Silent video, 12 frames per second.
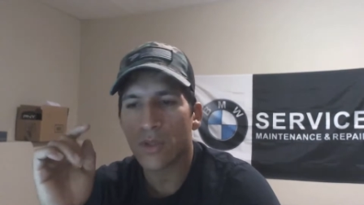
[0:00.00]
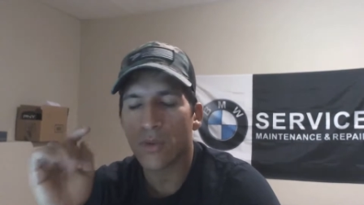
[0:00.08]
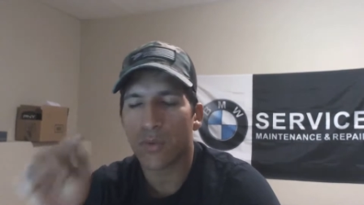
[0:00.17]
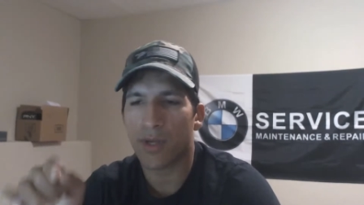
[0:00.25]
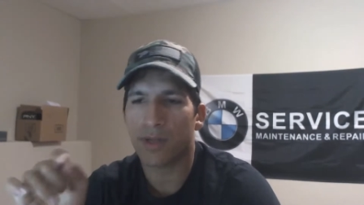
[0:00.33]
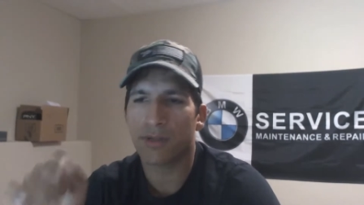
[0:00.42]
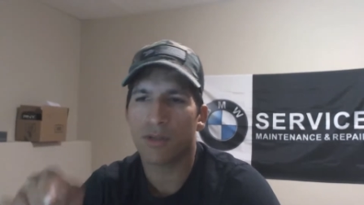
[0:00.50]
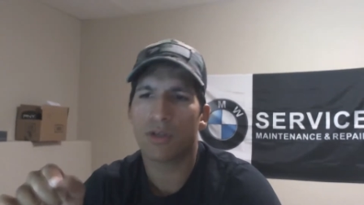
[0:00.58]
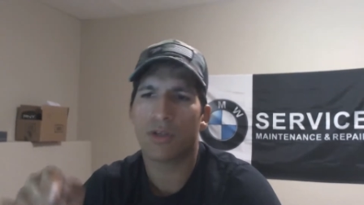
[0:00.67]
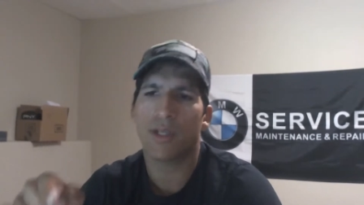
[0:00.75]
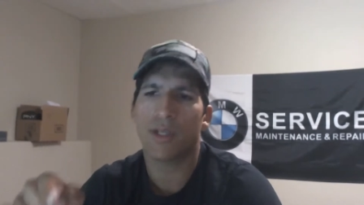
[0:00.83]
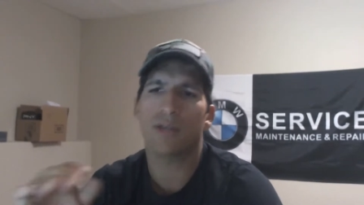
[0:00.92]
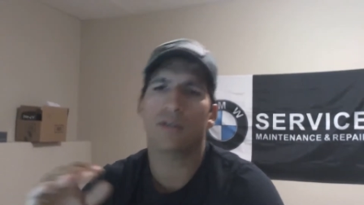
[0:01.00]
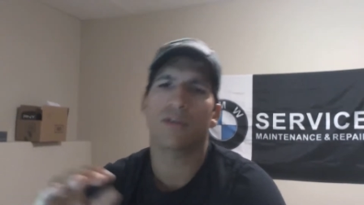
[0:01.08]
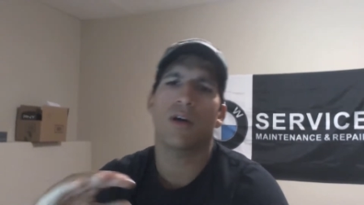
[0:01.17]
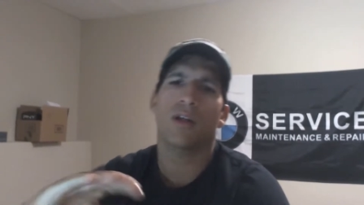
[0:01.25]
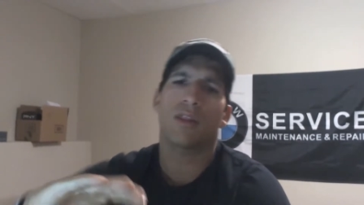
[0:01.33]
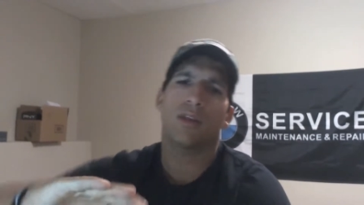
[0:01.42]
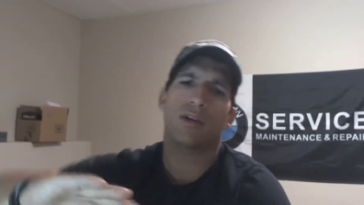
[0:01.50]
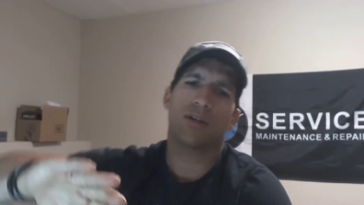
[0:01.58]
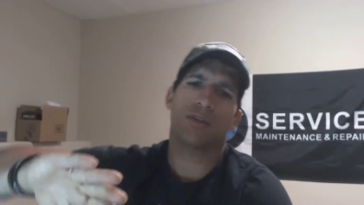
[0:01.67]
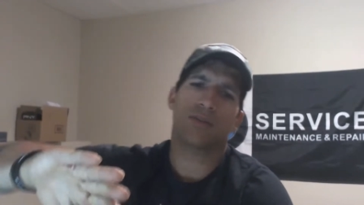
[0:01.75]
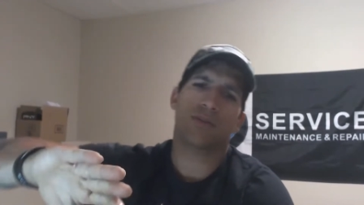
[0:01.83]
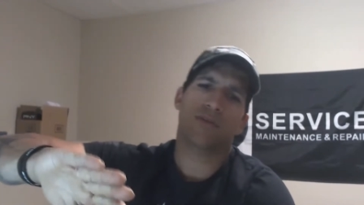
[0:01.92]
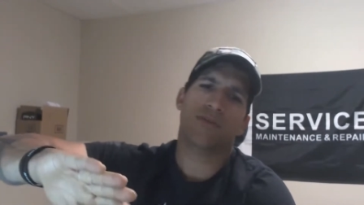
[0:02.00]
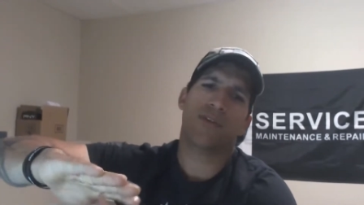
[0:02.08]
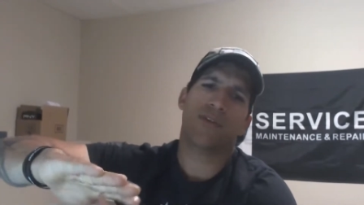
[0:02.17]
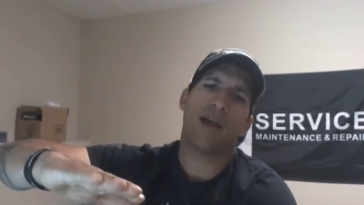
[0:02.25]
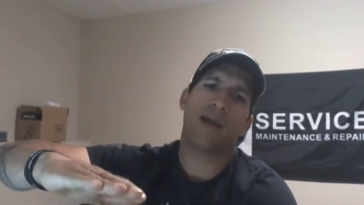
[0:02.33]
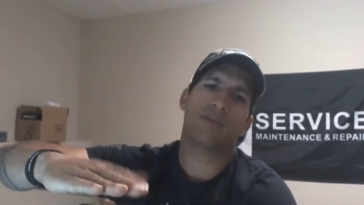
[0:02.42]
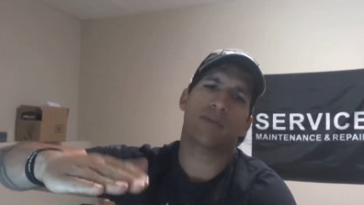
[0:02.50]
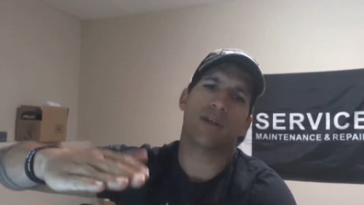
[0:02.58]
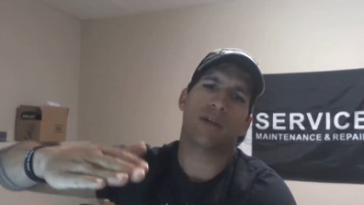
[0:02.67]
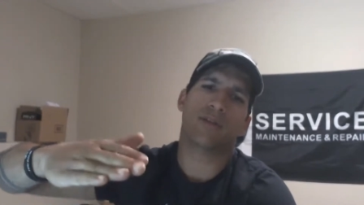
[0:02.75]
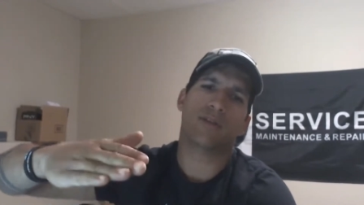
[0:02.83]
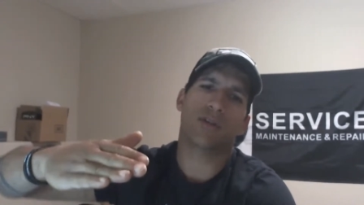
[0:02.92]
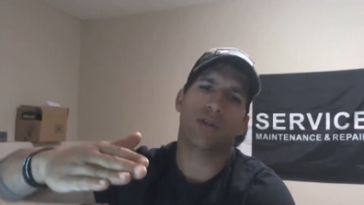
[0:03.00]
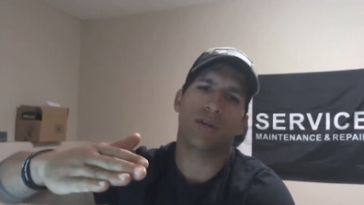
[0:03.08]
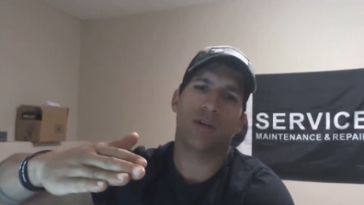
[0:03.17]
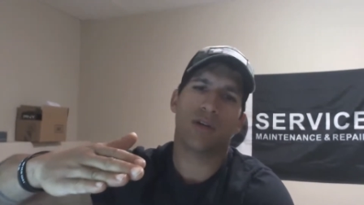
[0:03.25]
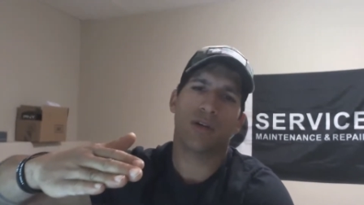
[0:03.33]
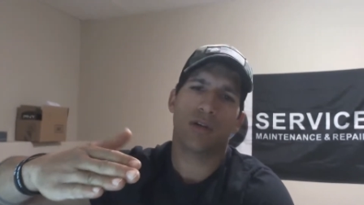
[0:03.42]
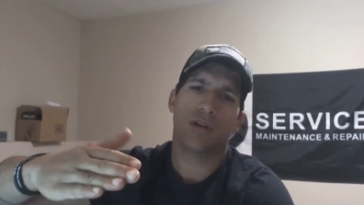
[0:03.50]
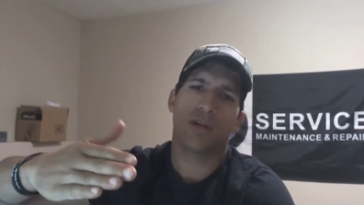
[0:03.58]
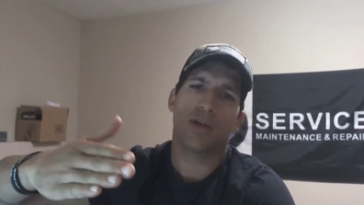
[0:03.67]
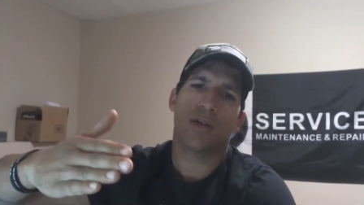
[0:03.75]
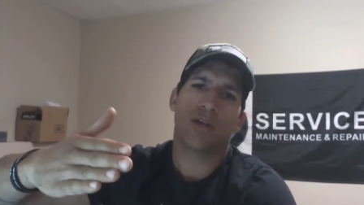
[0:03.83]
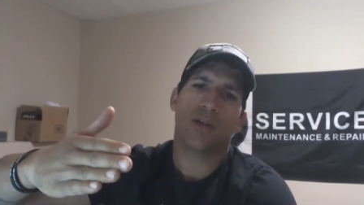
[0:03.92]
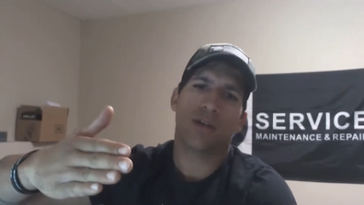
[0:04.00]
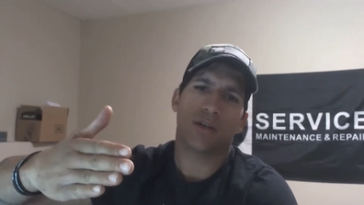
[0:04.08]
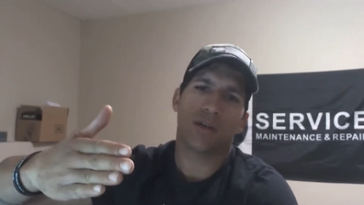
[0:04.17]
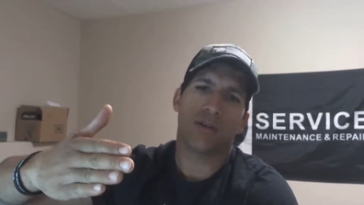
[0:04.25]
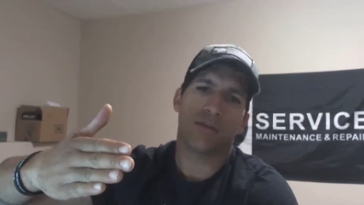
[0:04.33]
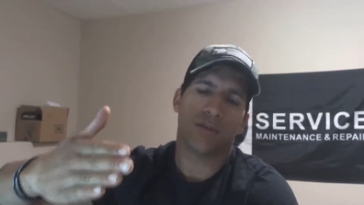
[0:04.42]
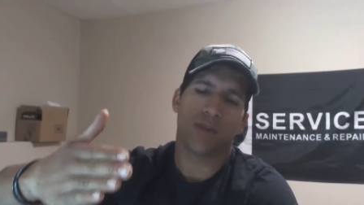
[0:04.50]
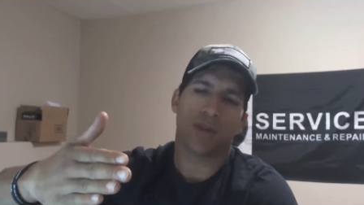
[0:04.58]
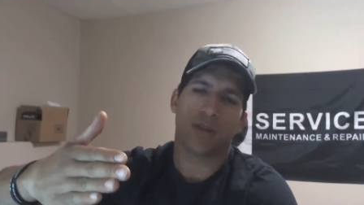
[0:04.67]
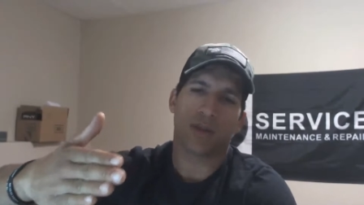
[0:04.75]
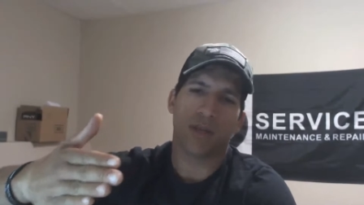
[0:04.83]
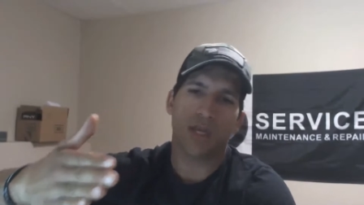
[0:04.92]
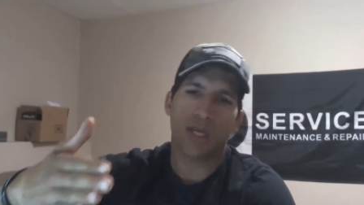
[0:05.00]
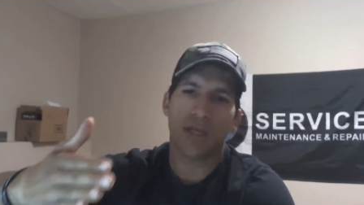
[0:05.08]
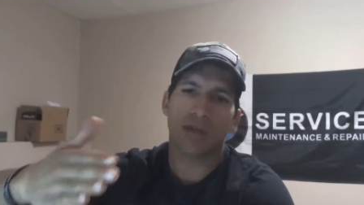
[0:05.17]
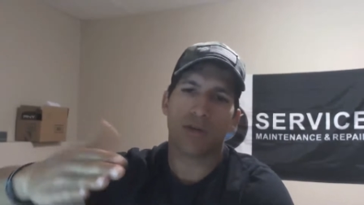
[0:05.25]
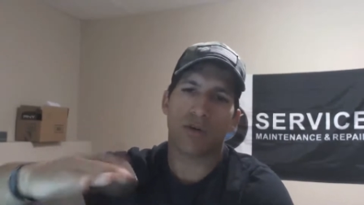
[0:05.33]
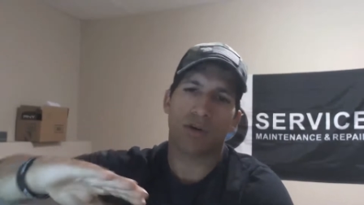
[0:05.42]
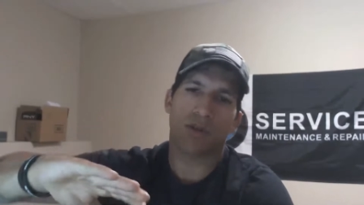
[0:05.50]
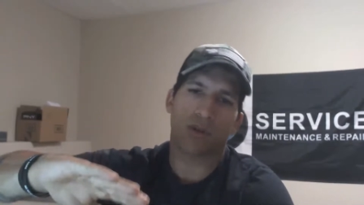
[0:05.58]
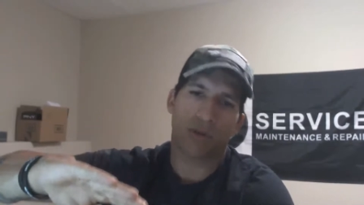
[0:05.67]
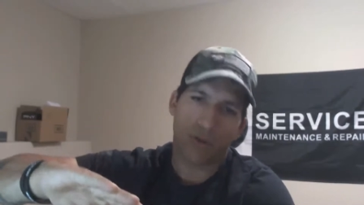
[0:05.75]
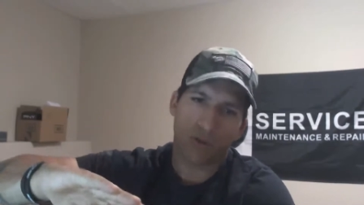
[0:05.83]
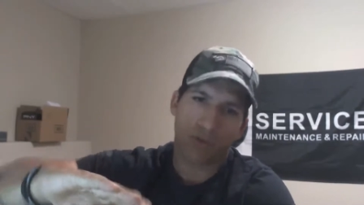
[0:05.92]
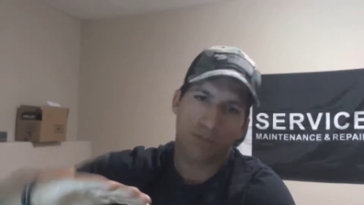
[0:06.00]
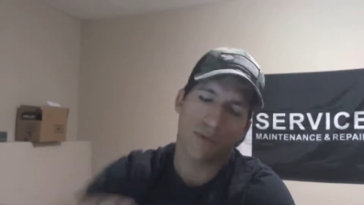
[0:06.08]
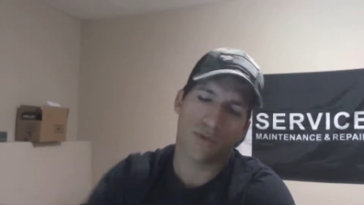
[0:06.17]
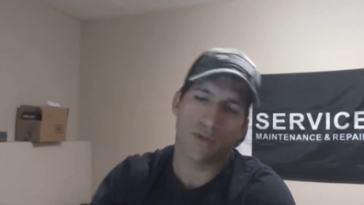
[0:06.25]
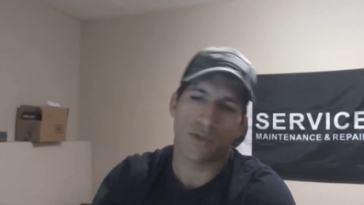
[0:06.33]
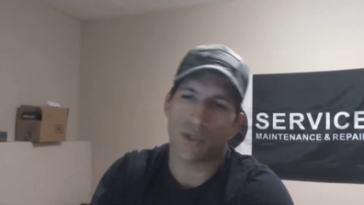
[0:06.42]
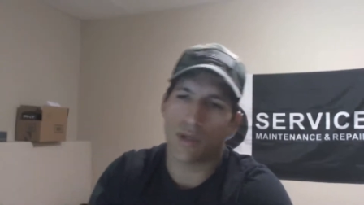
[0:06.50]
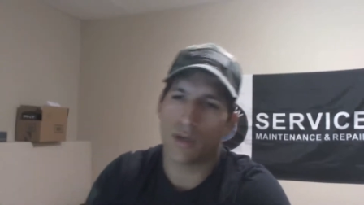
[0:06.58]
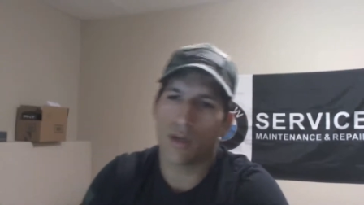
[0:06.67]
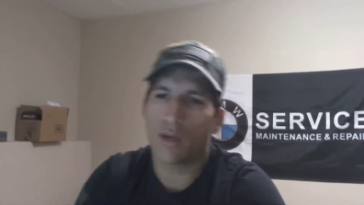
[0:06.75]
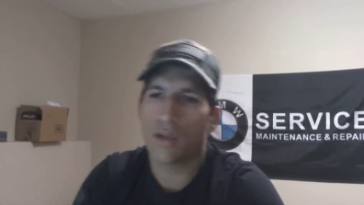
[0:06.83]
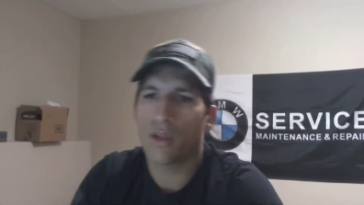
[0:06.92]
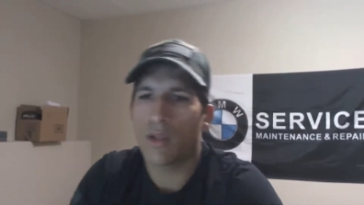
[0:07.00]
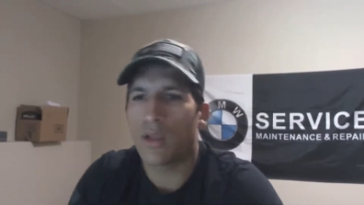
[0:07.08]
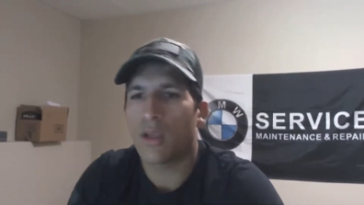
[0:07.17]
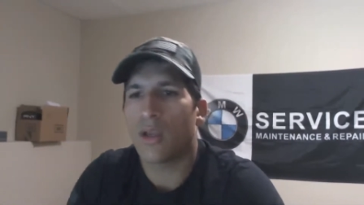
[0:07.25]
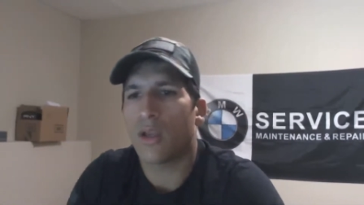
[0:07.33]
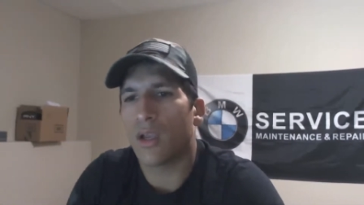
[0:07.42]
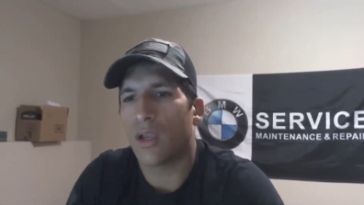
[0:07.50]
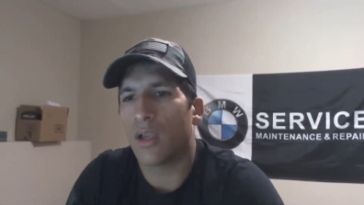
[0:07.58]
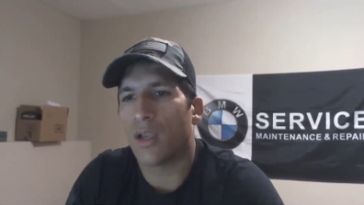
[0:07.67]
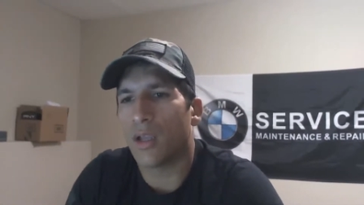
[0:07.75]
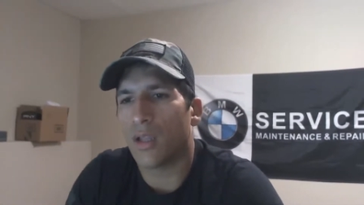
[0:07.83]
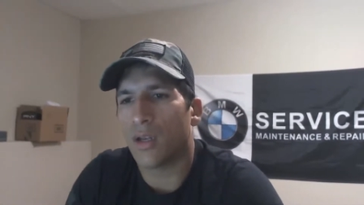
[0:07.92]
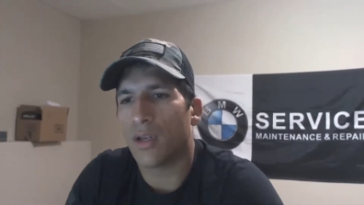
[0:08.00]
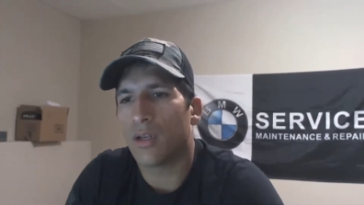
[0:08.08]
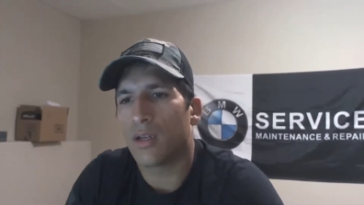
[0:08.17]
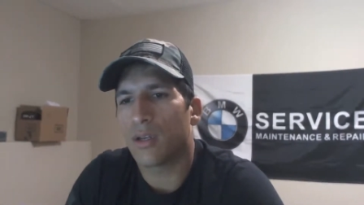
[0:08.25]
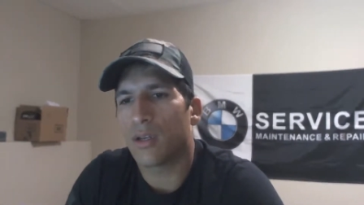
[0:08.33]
when you turn your heater on, there's flaps that turn into the heat or the cold position, and